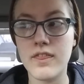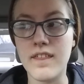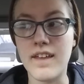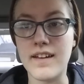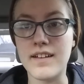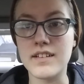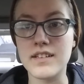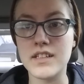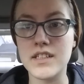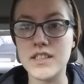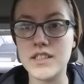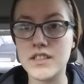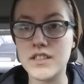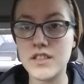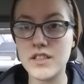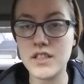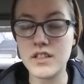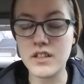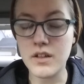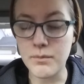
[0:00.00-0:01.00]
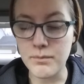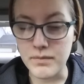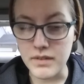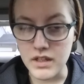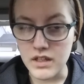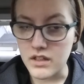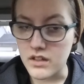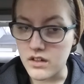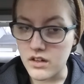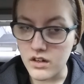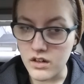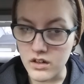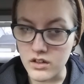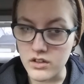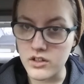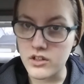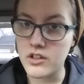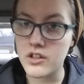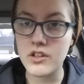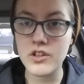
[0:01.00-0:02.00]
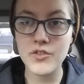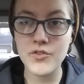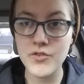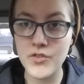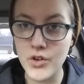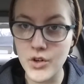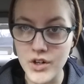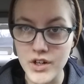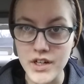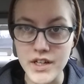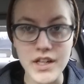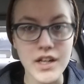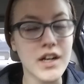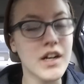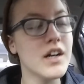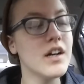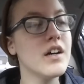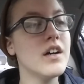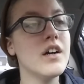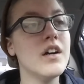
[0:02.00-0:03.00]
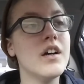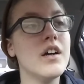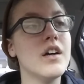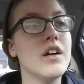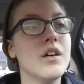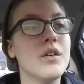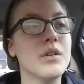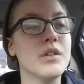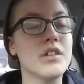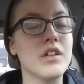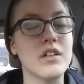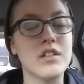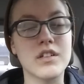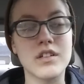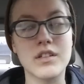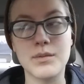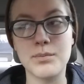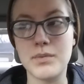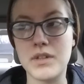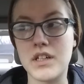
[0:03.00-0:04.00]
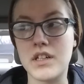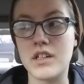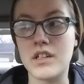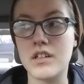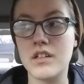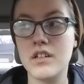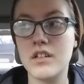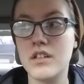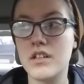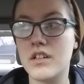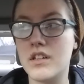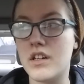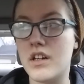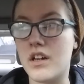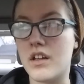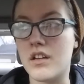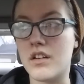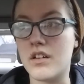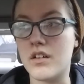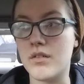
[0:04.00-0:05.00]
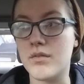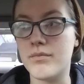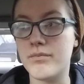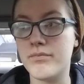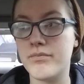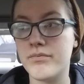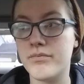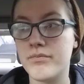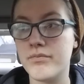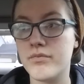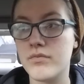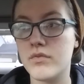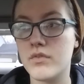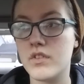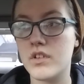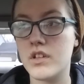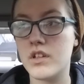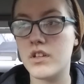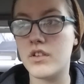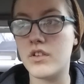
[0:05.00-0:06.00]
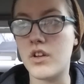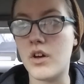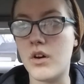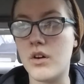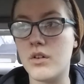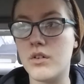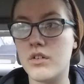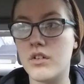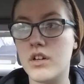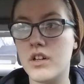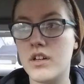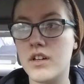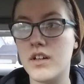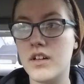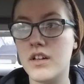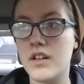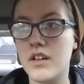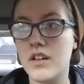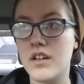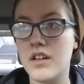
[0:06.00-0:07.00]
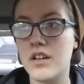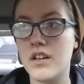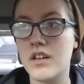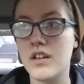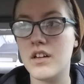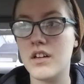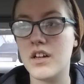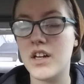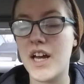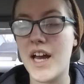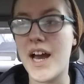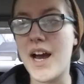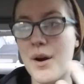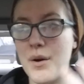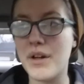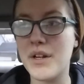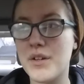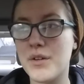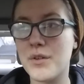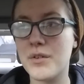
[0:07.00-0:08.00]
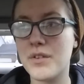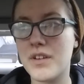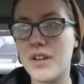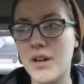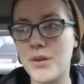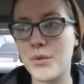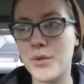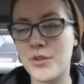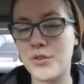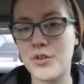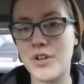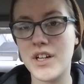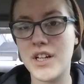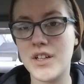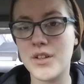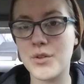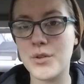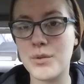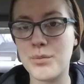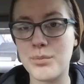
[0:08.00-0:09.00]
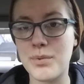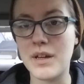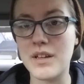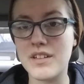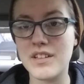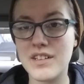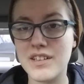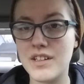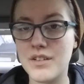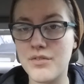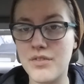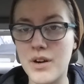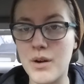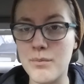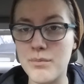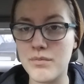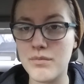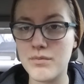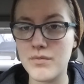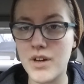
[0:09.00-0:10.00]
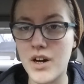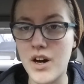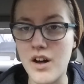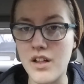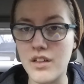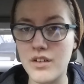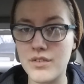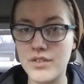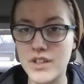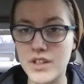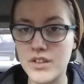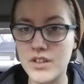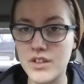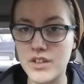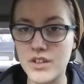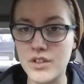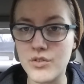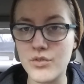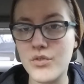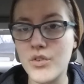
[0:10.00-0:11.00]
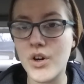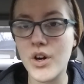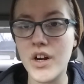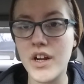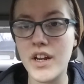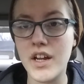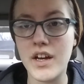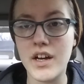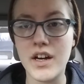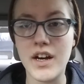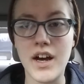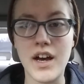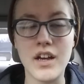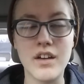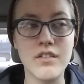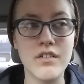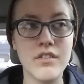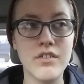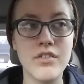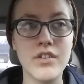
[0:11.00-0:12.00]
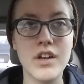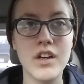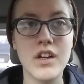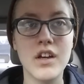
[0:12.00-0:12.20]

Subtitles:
that leads to something called dysphoria, which I'll explain. And so how I knew that I was trans was basically from all of this dysphoria. I've